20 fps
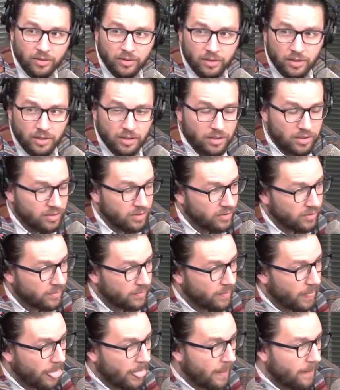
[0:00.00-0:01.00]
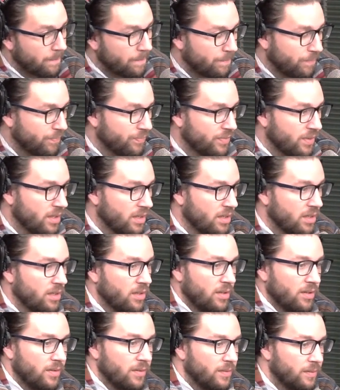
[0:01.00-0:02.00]

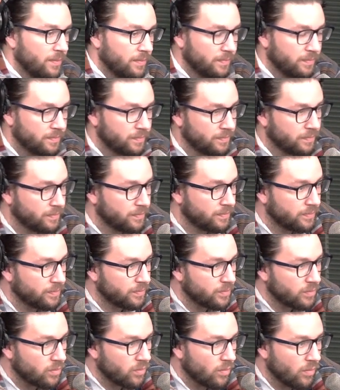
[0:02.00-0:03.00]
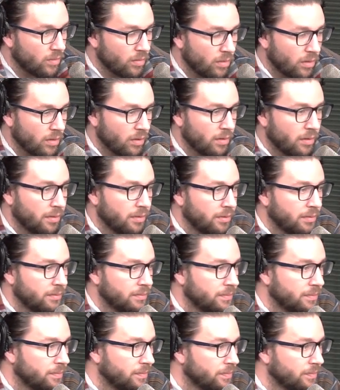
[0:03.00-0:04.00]

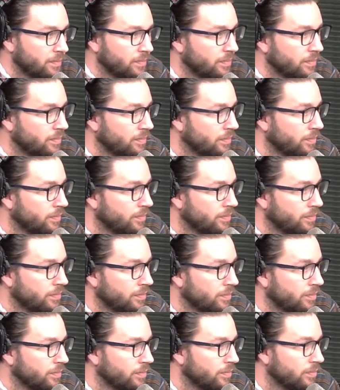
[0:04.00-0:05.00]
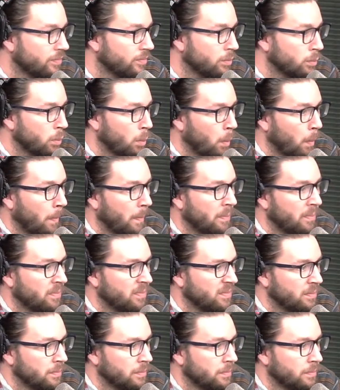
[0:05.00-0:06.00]

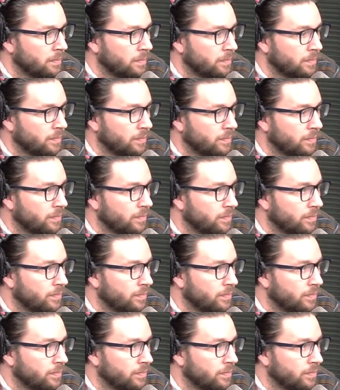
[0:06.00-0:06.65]
This person isn't speaking.